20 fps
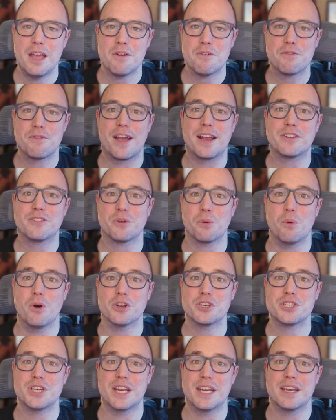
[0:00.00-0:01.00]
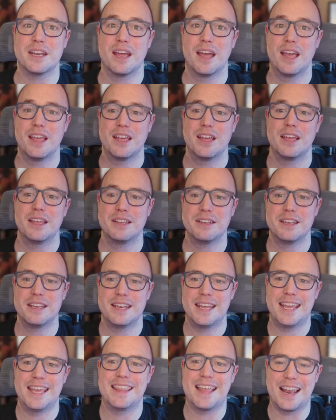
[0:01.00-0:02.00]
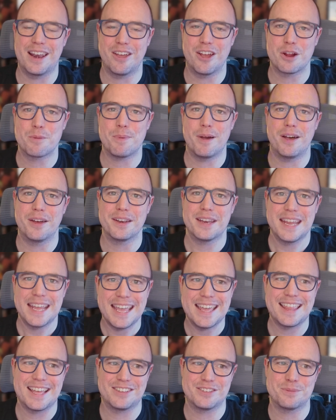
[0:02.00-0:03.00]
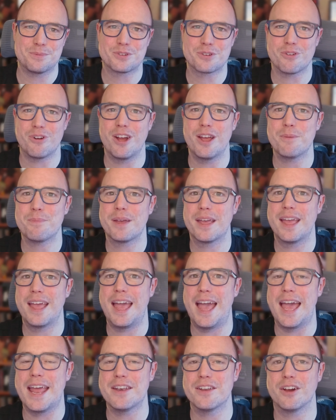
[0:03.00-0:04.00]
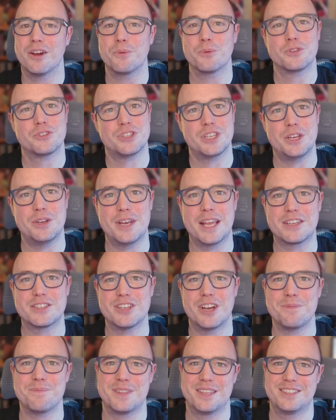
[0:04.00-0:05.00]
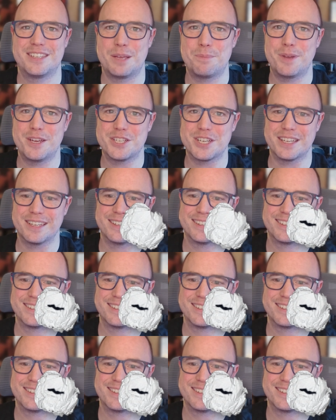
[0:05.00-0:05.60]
Thanks for watching. Hit that like button, hit that subscribe, and I will see you next time. Stay peachy.